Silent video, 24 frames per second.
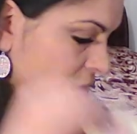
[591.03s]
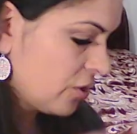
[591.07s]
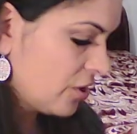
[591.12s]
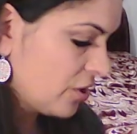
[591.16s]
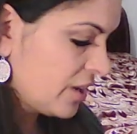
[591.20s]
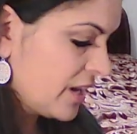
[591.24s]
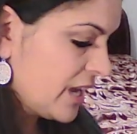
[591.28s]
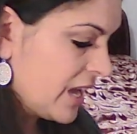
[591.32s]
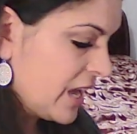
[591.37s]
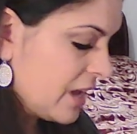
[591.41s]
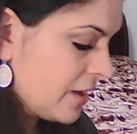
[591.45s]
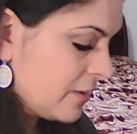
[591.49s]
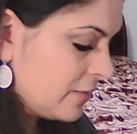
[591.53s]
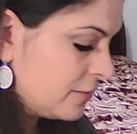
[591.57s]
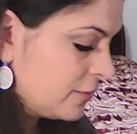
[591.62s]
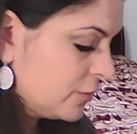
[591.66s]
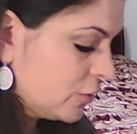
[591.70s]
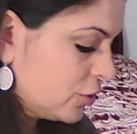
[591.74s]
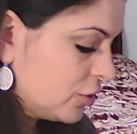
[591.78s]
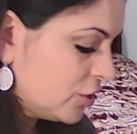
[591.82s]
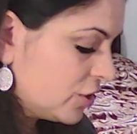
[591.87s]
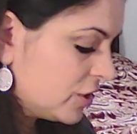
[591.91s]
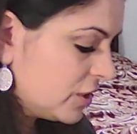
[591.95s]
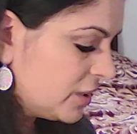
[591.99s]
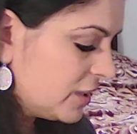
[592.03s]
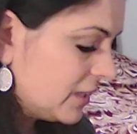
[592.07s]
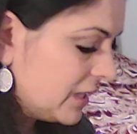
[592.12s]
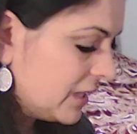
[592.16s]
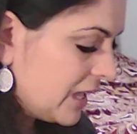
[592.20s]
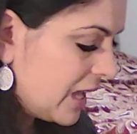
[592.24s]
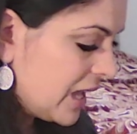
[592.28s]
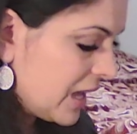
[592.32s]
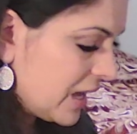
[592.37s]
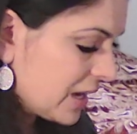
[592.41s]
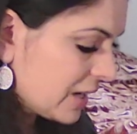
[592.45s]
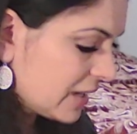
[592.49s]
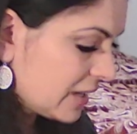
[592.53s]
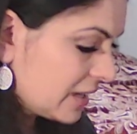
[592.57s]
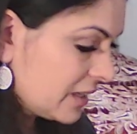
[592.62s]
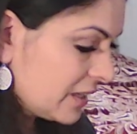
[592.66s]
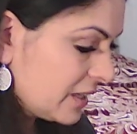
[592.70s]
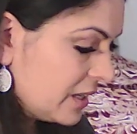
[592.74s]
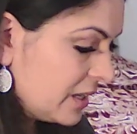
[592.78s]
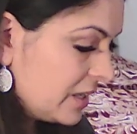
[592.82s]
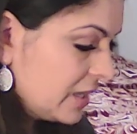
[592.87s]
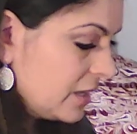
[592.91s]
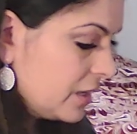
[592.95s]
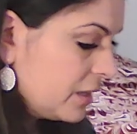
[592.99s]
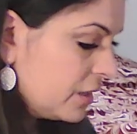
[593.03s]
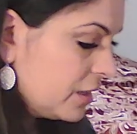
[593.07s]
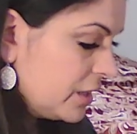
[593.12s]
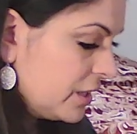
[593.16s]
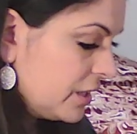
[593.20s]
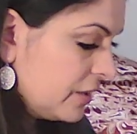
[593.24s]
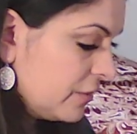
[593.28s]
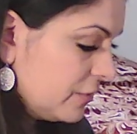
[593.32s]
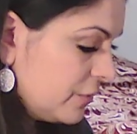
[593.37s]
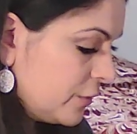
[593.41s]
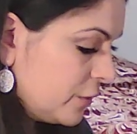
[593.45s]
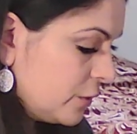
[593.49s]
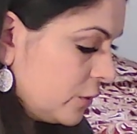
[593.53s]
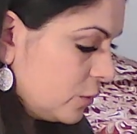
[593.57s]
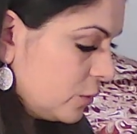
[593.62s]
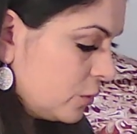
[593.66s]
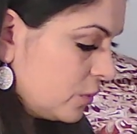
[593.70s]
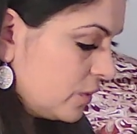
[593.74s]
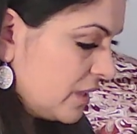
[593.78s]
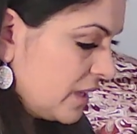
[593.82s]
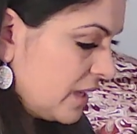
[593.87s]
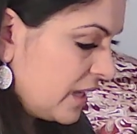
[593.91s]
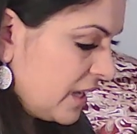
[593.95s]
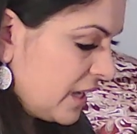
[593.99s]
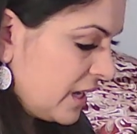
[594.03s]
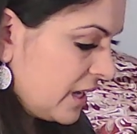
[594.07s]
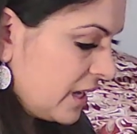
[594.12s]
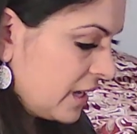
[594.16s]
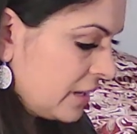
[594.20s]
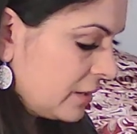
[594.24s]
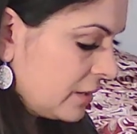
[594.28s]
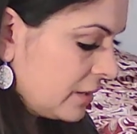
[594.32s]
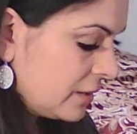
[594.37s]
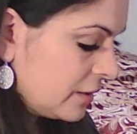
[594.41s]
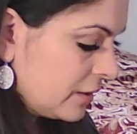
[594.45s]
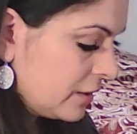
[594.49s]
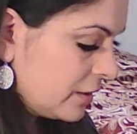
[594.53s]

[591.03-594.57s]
going to have good luck if you can,